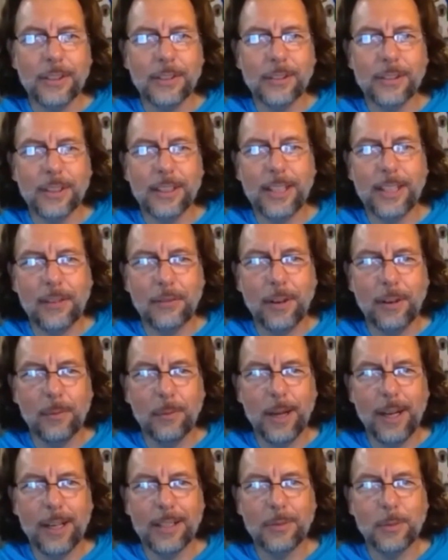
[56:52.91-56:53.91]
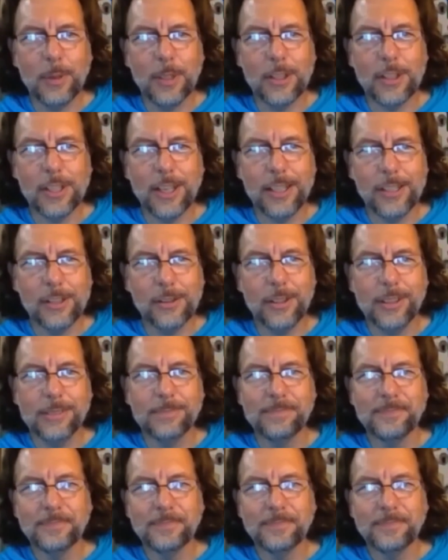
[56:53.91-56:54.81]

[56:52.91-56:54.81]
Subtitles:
It's a different way, which side you're on.